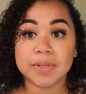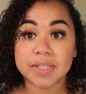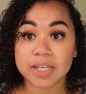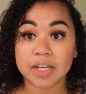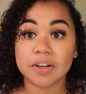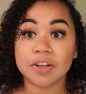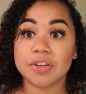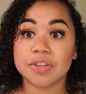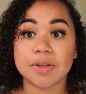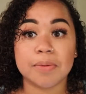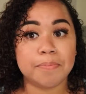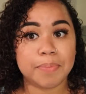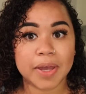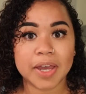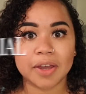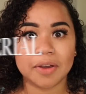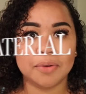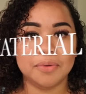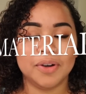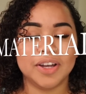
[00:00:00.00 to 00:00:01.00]
Material is a
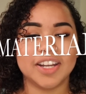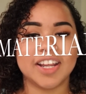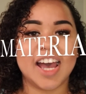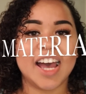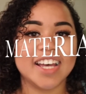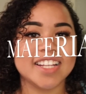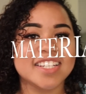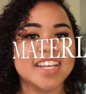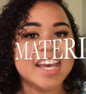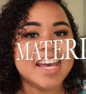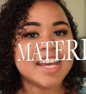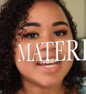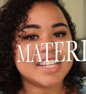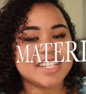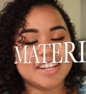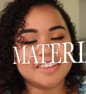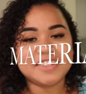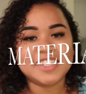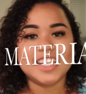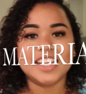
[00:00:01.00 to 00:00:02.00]
big one, guys,
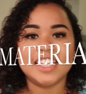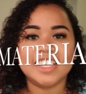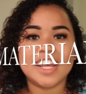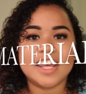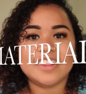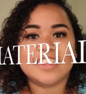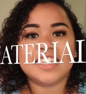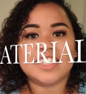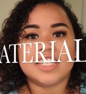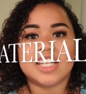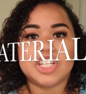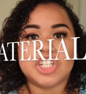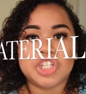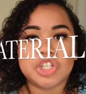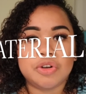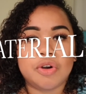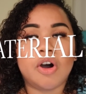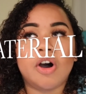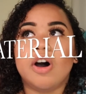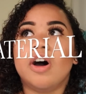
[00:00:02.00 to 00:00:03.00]
because I've seen this
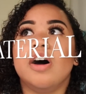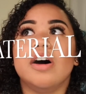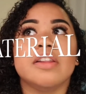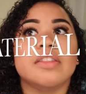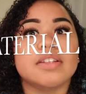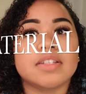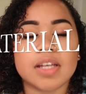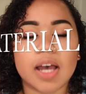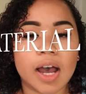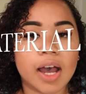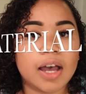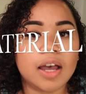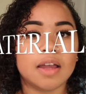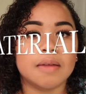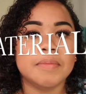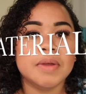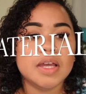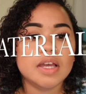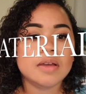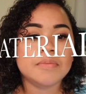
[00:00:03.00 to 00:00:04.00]
issue all the
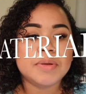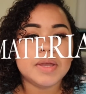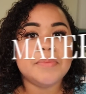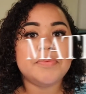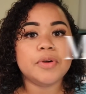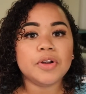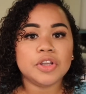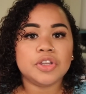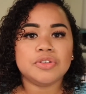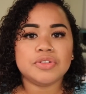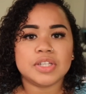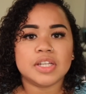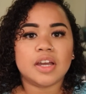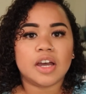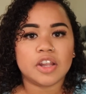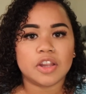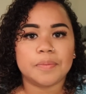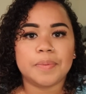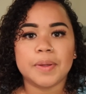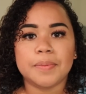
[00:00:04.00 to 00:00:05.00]
time. People are using
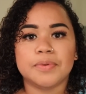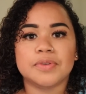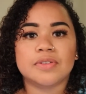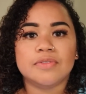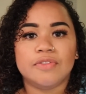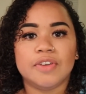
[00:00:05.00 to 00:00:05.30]
other people's